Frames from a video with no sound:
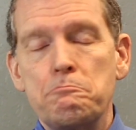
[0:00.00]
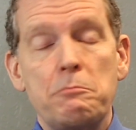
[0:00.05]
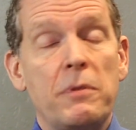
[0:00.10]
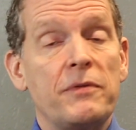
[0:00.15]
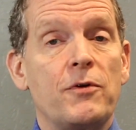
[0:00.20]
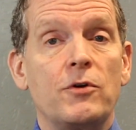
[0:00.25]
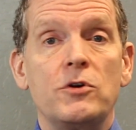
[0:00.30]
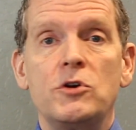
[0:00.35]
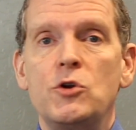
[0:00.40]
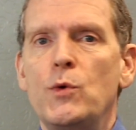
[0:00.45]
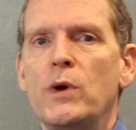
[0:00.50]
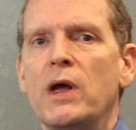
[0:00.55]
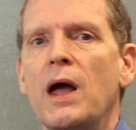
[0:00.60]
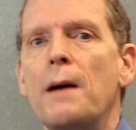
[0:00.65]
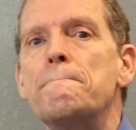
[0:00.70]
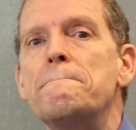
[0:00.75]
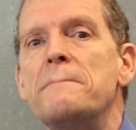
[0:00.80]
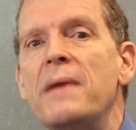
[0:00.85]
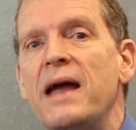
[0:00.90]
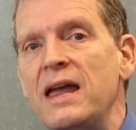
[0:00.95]
but they're doing
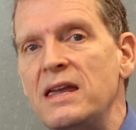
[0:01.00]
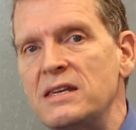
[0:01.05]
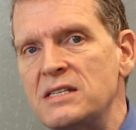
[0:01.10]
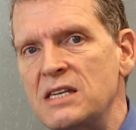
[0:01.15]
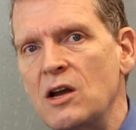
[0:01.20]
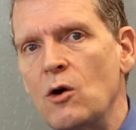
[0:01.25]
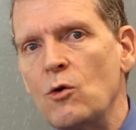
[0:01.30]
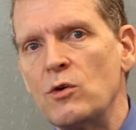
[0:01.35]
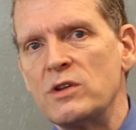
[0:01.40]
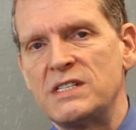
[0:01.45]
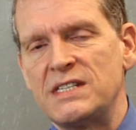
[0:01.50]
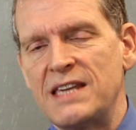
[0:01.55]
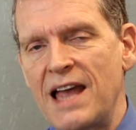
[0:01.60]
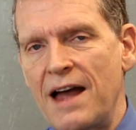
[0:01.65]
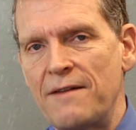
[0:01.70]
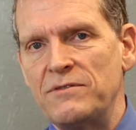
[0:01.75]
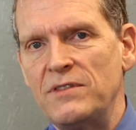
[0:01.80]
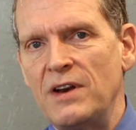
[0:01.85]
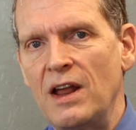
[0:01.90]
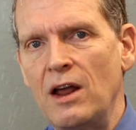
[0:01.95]
amazing on
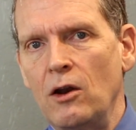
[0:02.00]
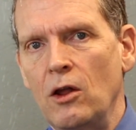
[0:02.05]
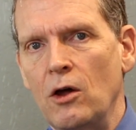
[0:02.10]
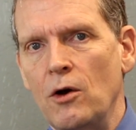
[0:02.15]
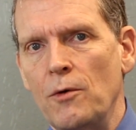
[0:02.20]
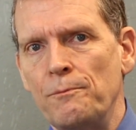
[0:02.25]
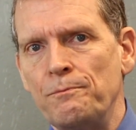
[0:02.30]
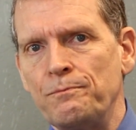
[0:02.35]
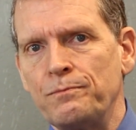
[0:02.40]
Safnello.